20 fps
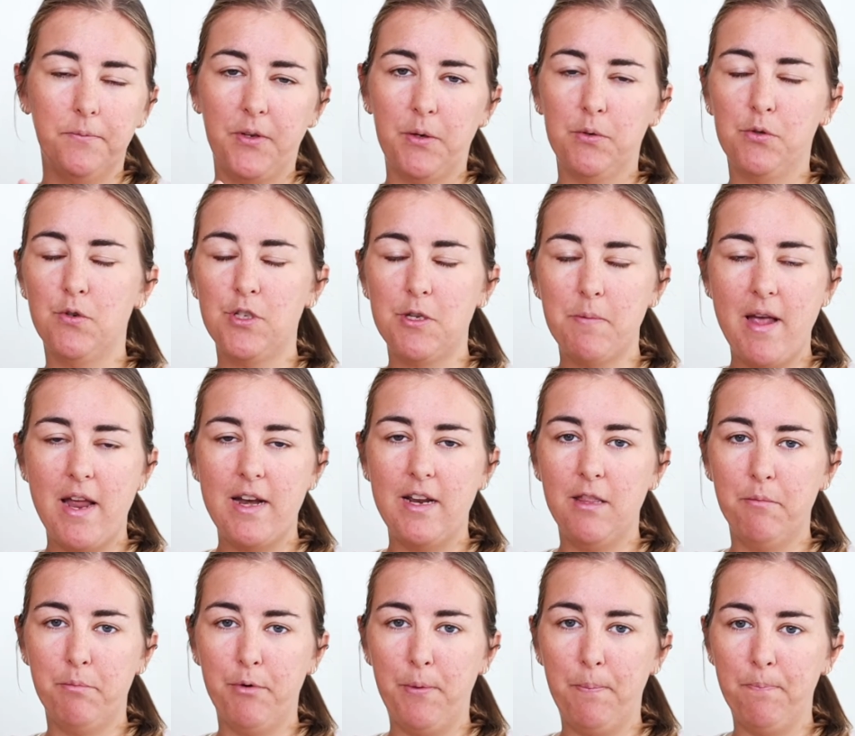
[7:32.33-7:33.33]
It was always a pain
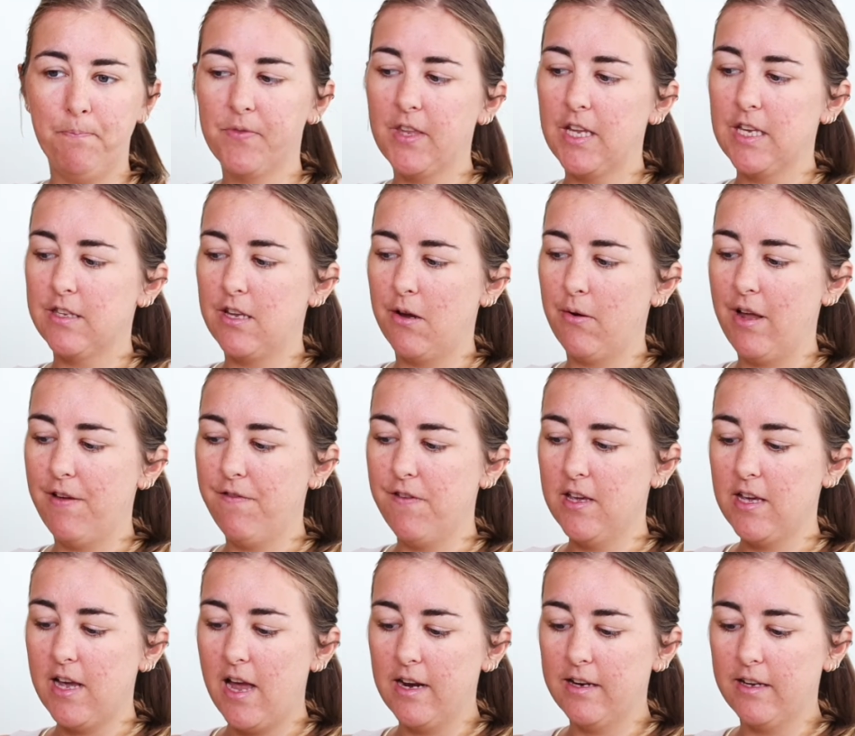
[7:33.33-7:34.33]
in the bum. So if
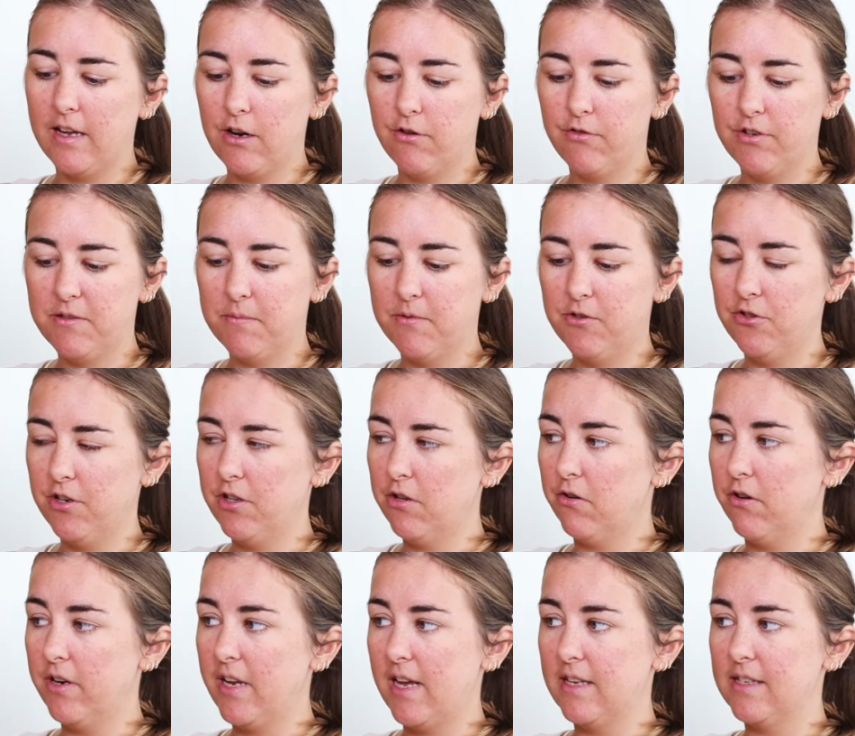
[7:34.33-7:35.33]
you can get a Christmas tree that
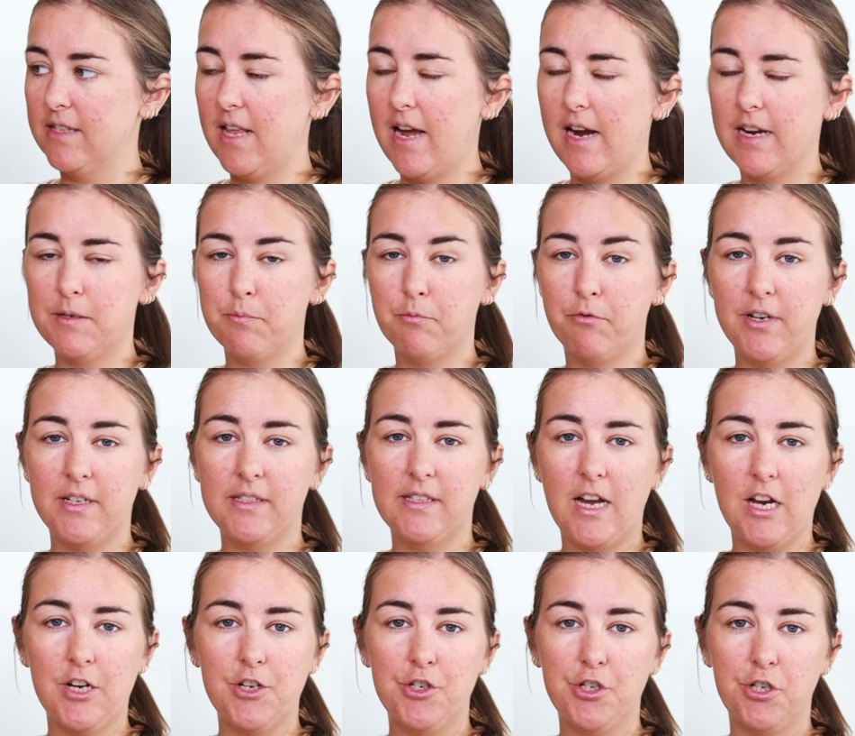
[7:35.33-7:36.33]
already has lights
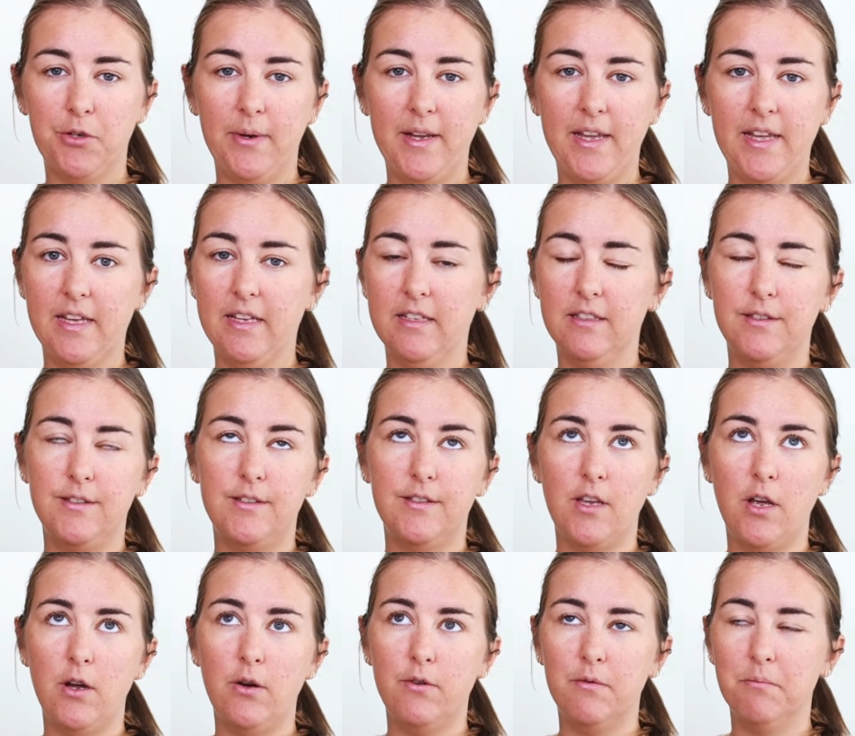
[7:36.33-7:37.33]
pre-attached to it, it is
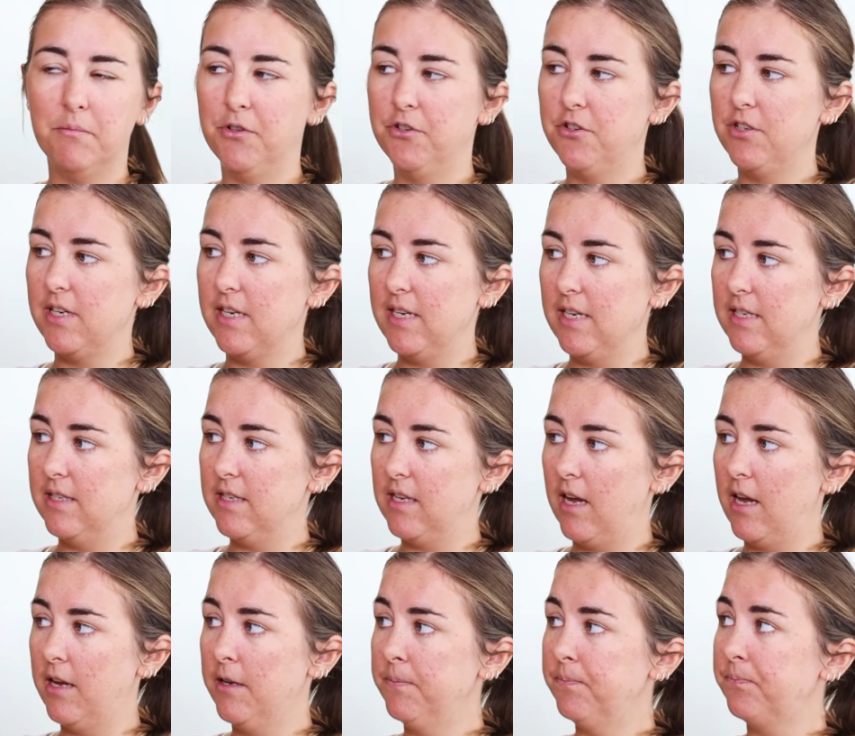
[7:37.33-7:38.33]
so much
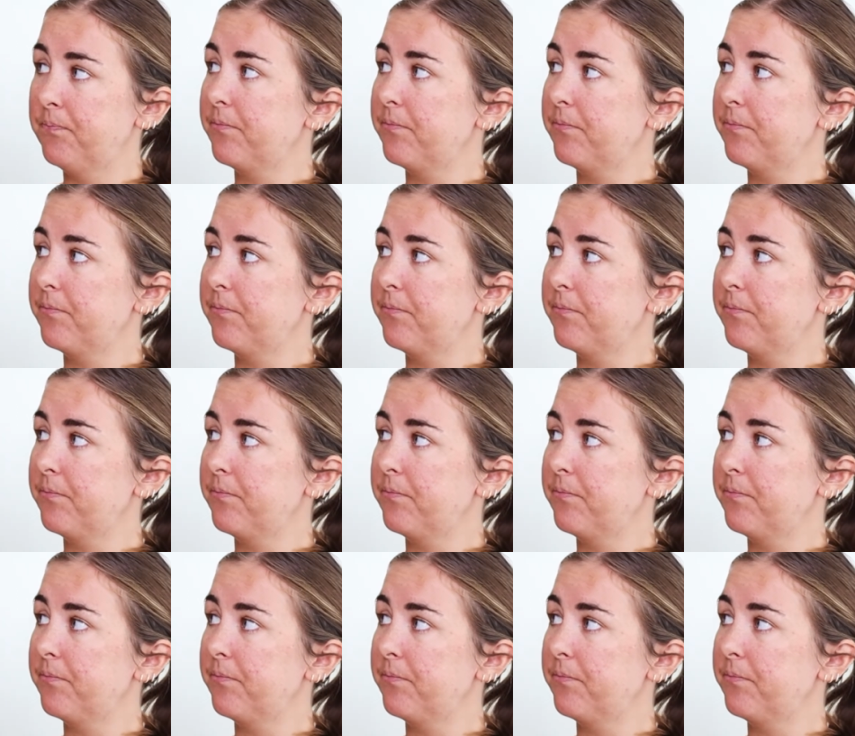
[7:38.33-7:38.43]
easier.